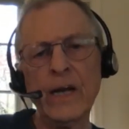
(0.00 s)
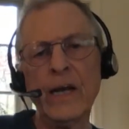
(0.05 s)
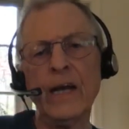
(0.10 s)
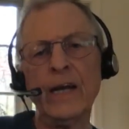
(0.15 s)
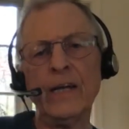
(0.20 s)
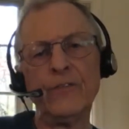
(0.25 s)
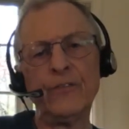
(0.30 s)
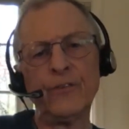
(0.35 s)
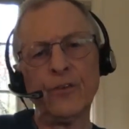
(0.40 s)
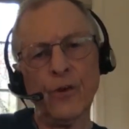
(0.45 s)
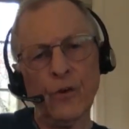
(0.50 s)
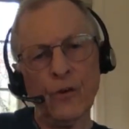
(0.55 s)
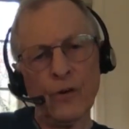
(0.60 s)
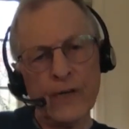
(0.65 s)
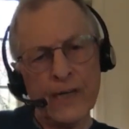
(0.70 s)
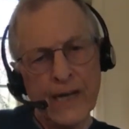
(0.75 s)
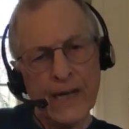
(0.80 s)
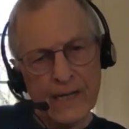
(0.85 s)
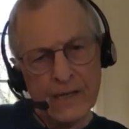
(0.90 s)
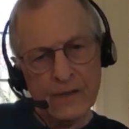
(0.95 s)
And so,
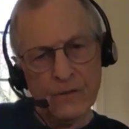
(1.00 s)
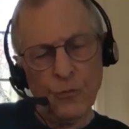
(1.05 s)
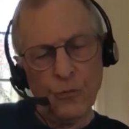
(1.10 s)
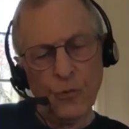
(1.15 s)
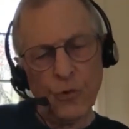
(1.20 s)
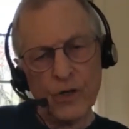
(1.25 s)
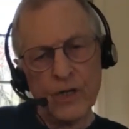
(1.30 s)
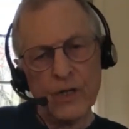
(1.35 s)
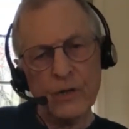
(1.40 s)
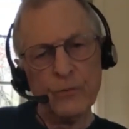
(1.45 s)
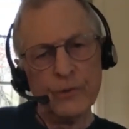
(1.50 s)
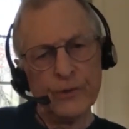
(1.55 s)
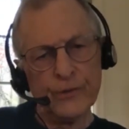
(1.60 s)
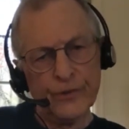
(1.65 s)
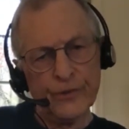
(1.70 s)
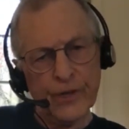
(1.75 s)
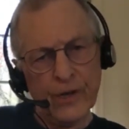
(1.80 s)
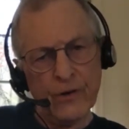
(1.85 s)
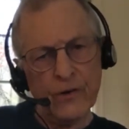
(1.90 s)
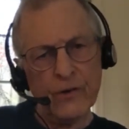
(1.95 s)
again, in working with
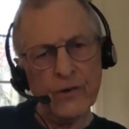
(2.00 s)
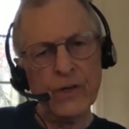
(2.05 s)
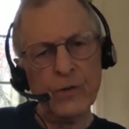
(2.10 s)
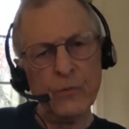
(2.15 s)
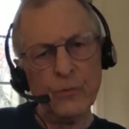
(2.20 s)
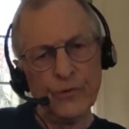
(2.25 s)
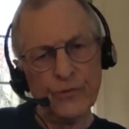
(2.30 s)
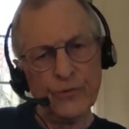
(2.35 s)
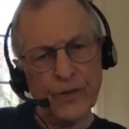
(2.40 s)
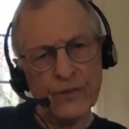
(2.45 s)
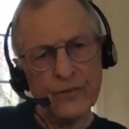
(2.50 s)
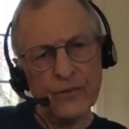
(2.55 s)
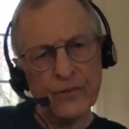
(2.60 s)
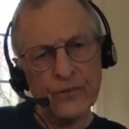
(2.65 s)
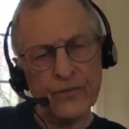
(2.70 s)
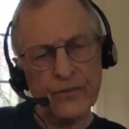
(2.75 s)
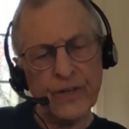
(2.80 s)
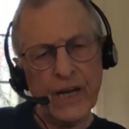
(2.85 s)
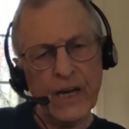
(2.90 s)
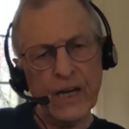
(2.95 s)
Jared, it was
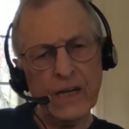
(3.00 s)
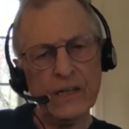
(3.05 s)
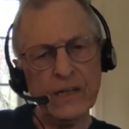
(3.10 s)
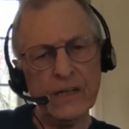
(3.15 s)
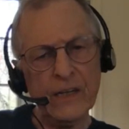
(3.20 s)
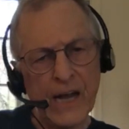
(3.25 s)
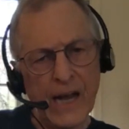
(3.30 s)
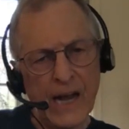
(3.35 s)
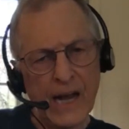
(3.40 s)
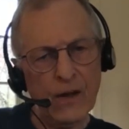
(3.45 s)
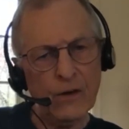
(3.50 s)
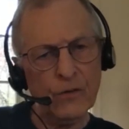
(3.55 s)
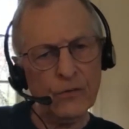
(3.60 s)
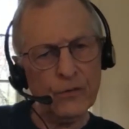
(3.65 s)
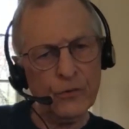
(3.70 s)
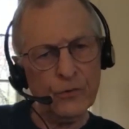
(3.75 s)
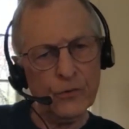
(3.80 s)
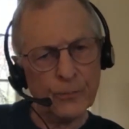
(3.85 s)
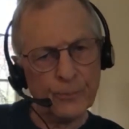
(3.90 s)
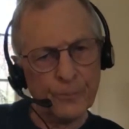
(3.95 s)
understanding how
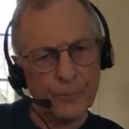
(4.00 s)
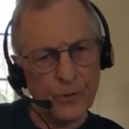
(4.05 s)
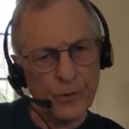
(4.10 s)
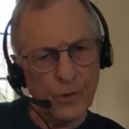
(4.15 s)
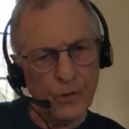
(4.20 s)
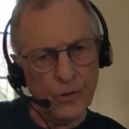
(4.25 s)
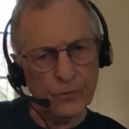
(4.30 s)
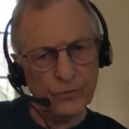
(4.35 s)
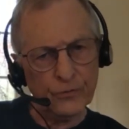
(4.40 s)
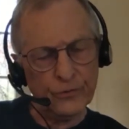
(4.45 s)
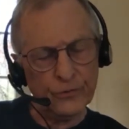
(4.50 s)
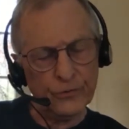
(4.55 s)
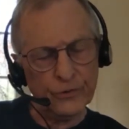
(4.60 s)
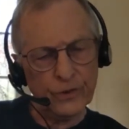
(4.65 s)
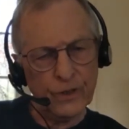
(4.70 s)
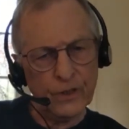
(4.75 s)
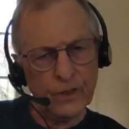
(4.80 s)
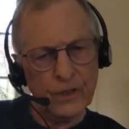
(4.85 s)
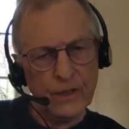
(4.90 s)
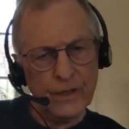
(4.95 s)
to approach
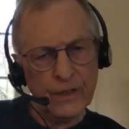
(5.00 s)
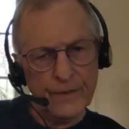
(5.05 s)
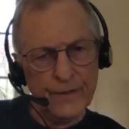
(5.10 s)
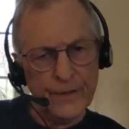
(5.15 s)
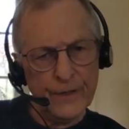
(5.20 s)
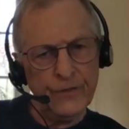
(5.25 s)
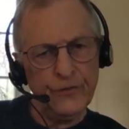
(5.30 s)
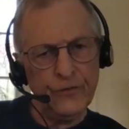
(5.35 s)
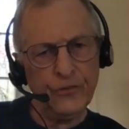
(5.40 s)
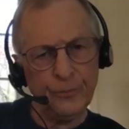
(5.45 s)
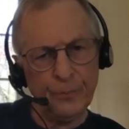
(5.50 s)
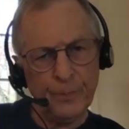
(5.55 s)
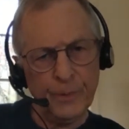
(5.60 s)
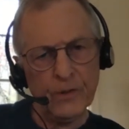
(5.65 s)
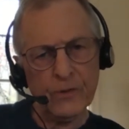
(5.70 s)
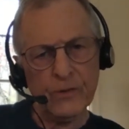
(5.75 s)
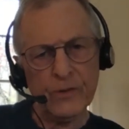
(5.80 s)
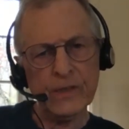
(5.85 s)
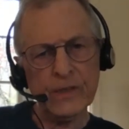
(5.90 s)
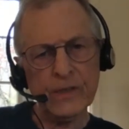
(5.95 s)
these
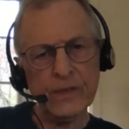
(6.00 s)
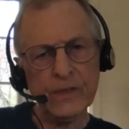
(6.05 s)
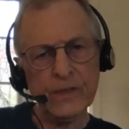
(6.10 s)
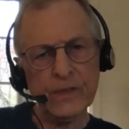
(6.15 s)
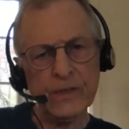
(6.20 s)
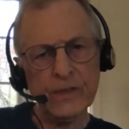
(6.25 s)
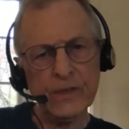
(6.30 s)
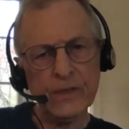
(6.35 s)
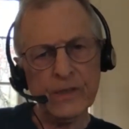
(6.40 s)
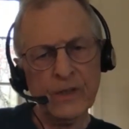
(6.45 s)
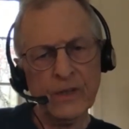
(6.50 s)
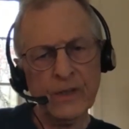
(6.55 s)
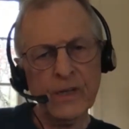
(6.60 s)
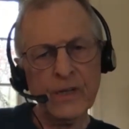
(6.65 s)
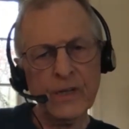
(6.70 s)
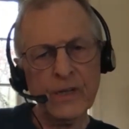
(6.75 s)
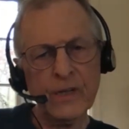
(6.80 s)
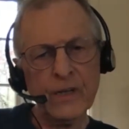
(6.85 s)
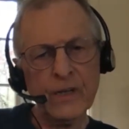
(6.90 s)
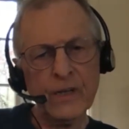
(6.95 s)
spirits
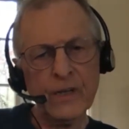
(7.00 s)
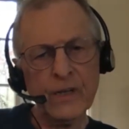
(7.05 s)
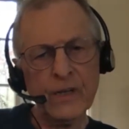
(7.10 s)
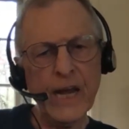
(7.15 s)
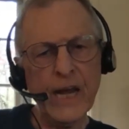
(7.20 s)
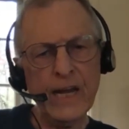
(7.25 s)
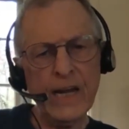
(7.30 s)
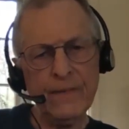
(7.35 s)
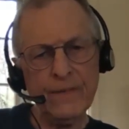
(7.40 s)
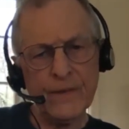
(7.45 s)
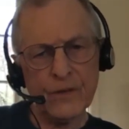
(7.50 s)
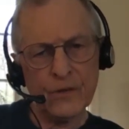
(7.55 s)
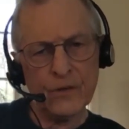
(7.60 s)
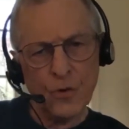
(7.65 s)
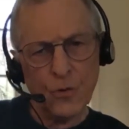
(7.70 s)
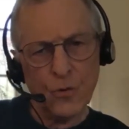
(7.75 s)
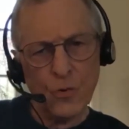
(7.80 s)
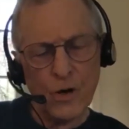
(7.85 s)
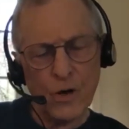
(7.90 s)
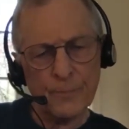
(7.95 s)
to gain their
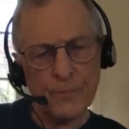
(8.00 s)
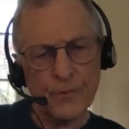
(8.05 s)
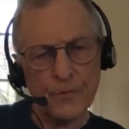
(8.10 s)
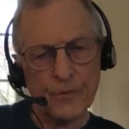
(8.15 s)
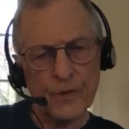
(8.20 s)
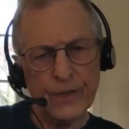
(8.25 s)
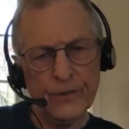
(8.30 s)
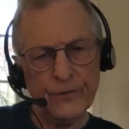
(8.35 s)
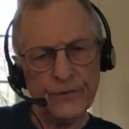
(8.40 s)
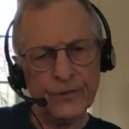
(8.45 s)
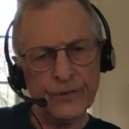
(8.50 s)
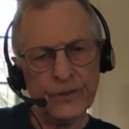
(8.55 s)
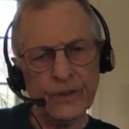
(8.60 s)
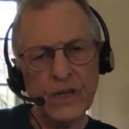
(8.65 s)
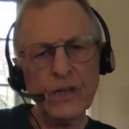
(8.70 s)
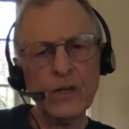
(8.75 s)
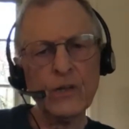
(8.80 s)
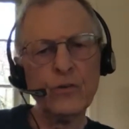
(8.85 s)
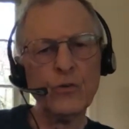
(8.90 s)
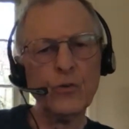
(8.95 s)
cooperation
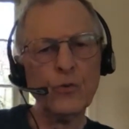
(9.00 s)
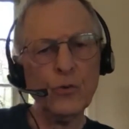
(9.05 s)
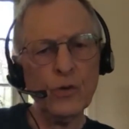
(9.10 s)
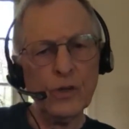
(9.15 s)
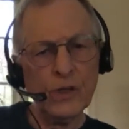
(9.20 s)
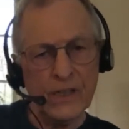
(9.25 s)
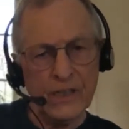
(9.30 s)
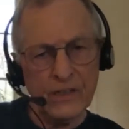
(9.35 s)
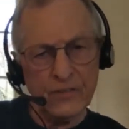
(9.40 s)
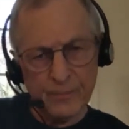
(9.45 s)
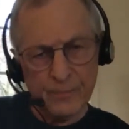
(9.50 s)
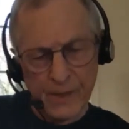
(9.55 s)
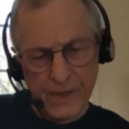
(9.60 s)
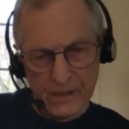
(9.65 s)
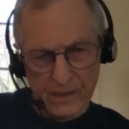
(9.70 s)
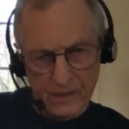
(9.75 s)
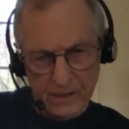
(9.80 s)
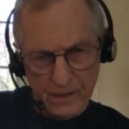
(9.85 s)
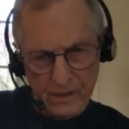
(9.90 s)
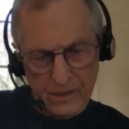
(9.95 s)
to leave my
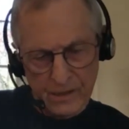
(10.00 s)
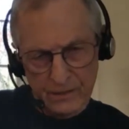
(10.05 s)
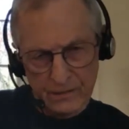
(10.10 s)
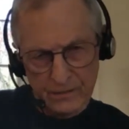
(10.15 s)
client.